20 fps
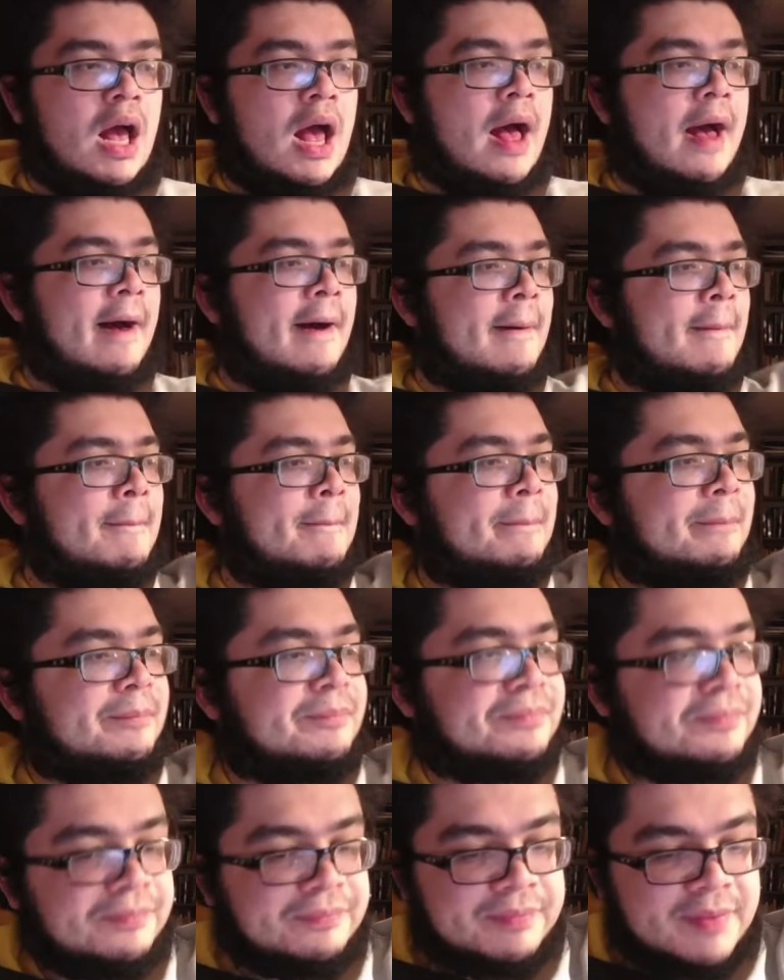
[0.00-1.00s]
And
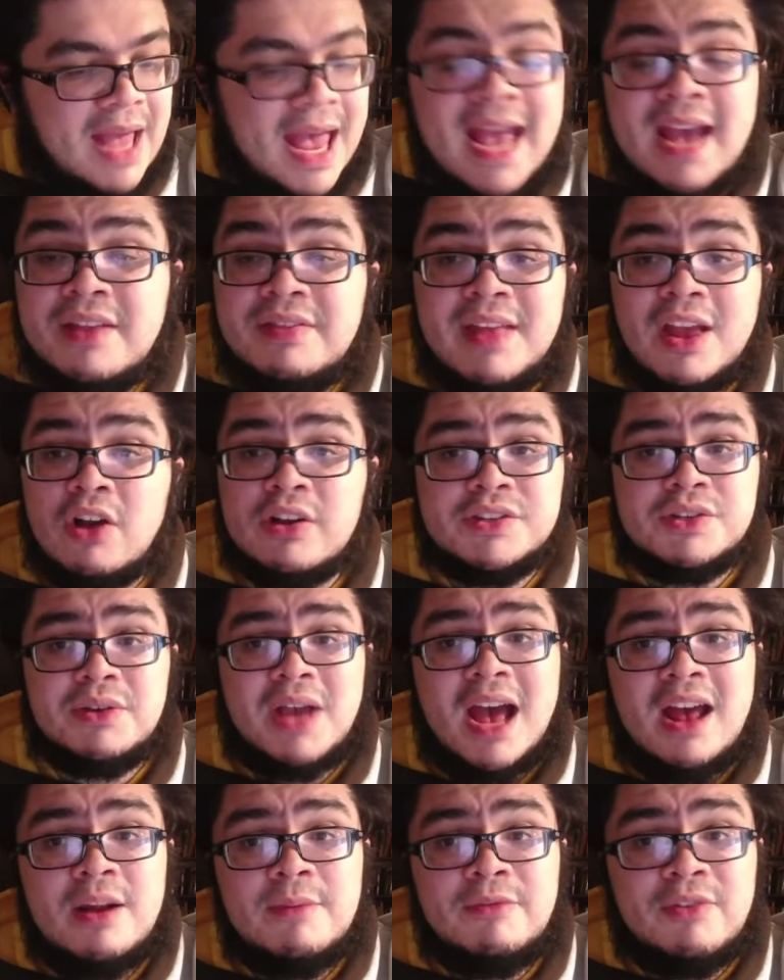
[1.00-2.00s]
they also
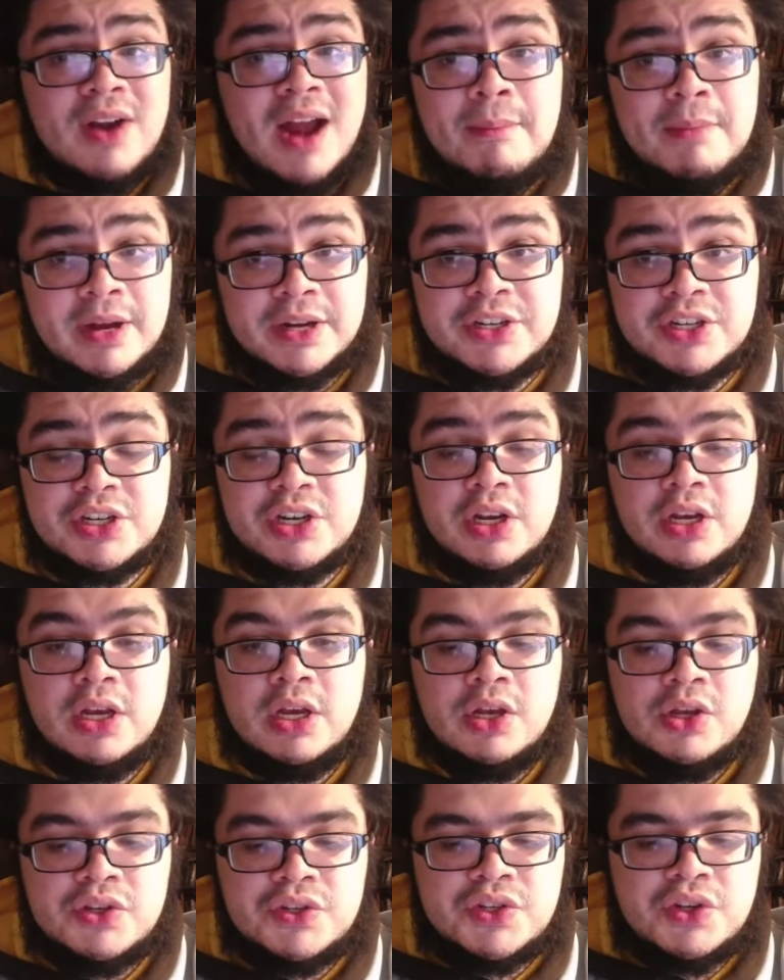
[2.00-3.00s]
got him for not much.
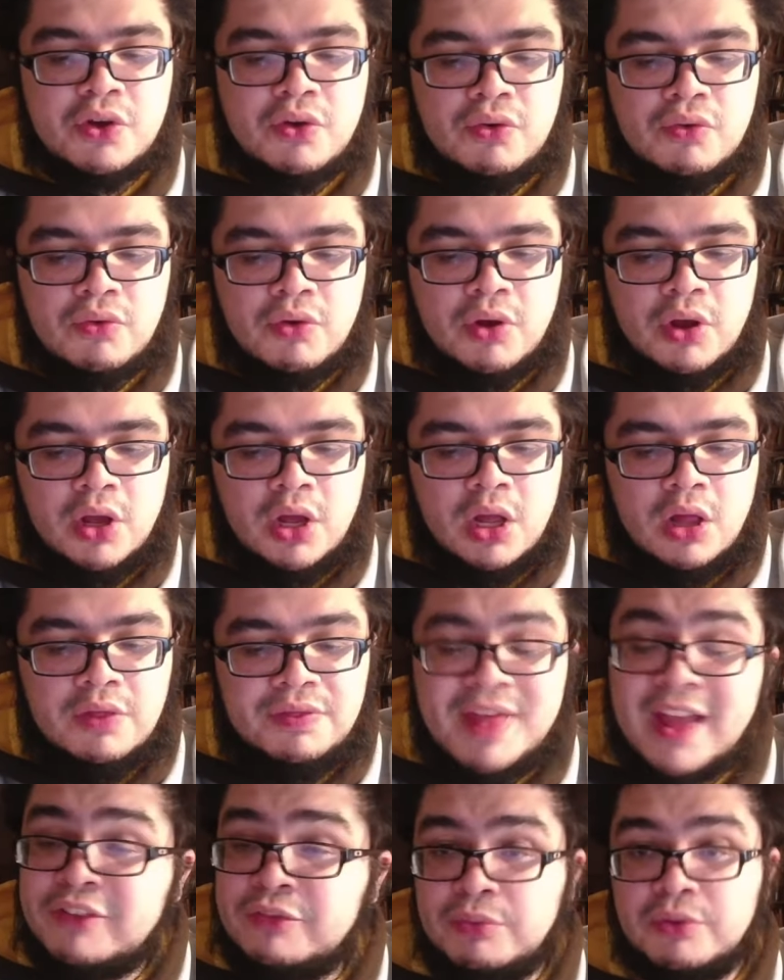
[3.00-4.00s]
So
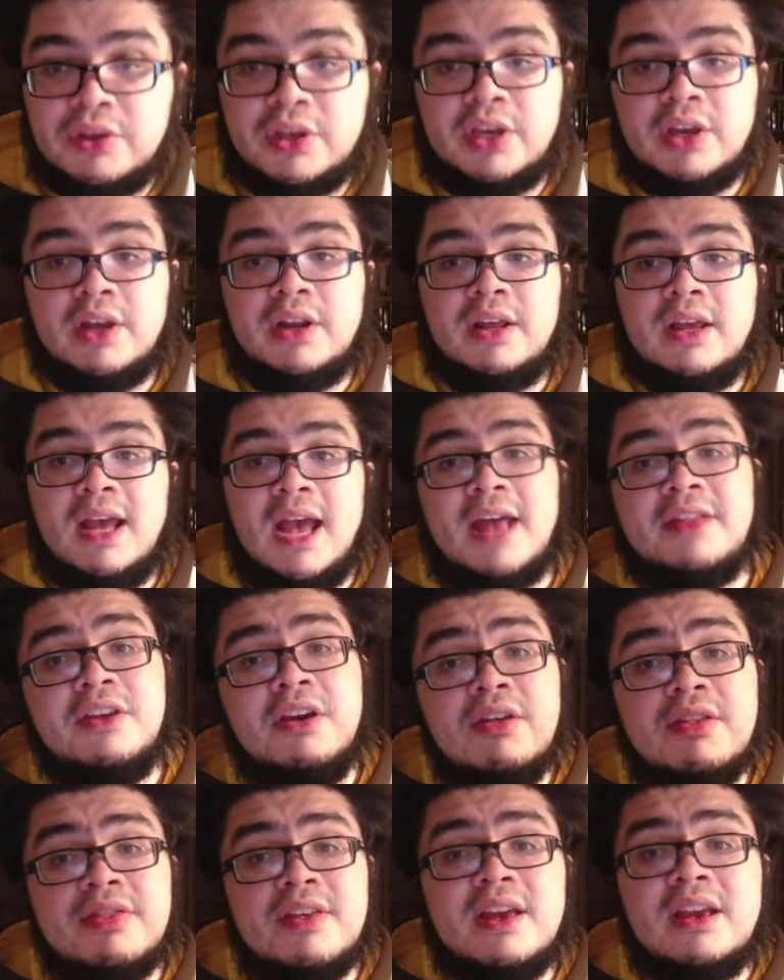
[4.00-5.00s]
that's really good. And the
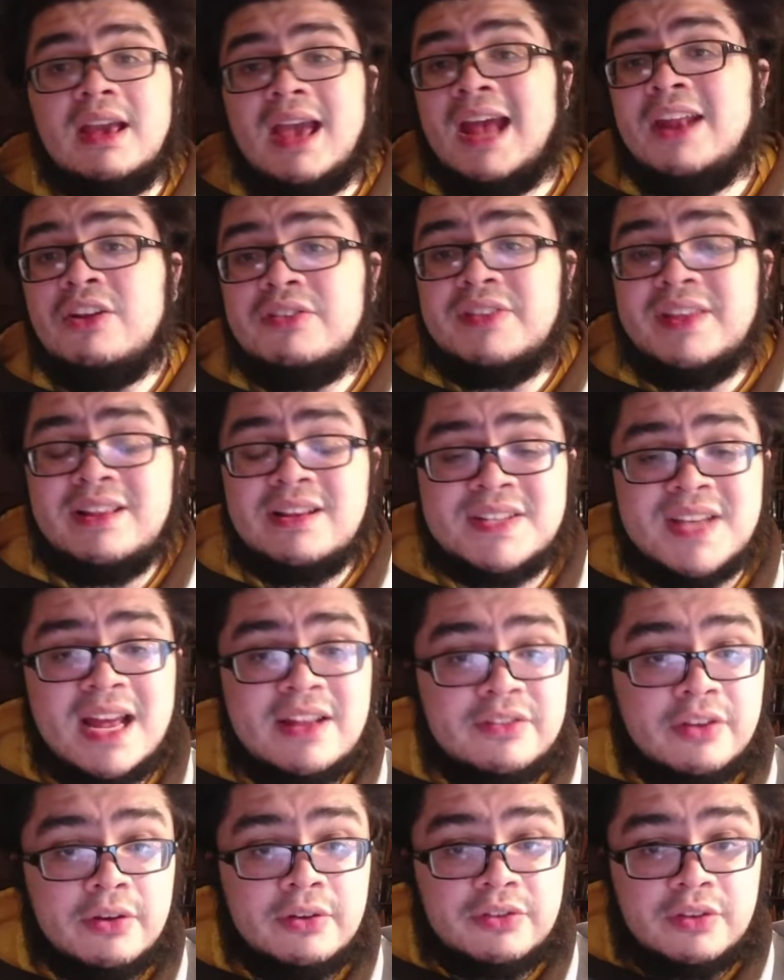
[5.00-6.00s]
other thing, Enyel De Los
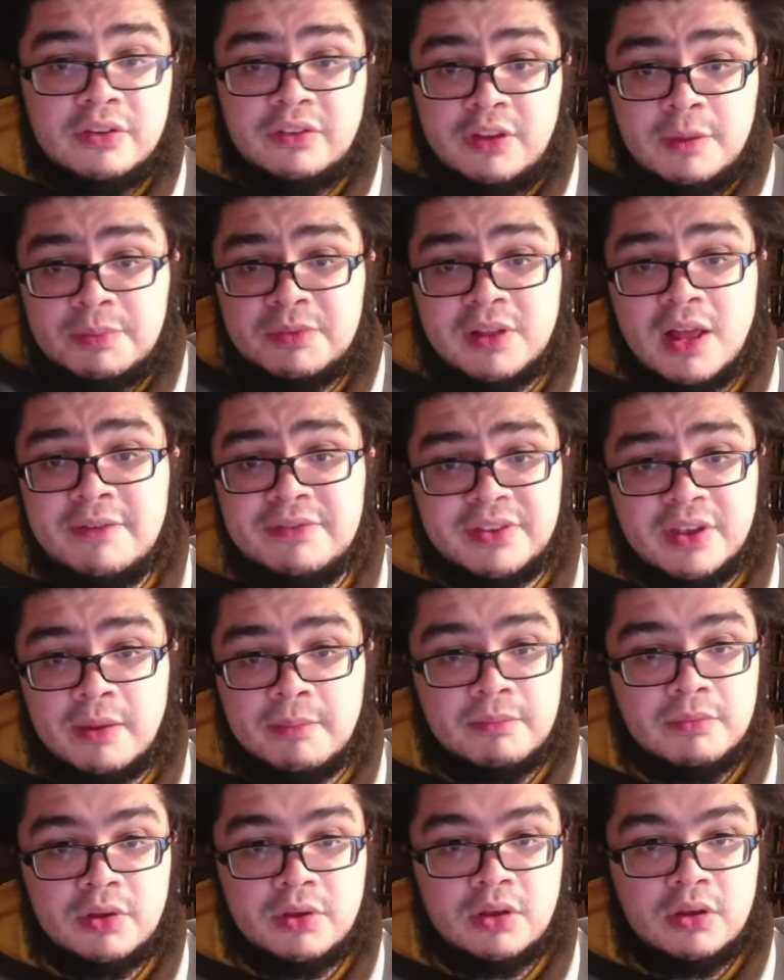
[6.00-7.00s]
Santos, Zips loves
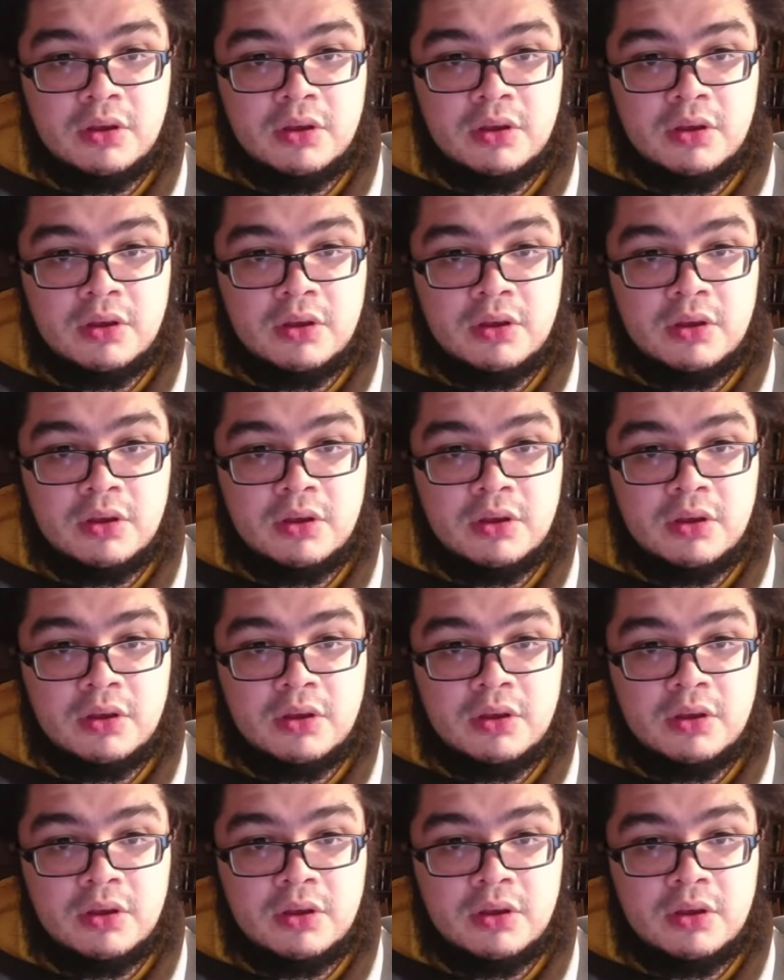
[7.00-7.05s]
him.